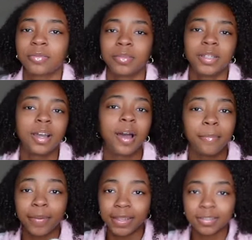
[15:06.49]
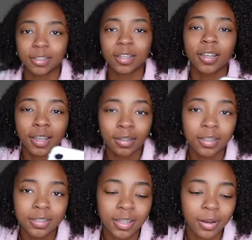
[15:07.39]
but i mean to look in
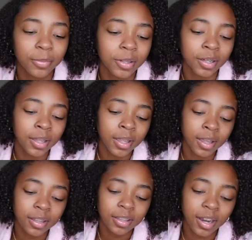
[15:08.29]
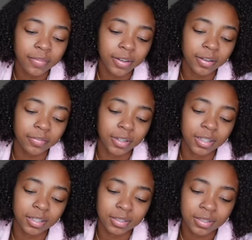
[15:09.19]
this camera then i have
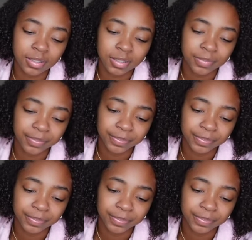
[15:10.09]
netflix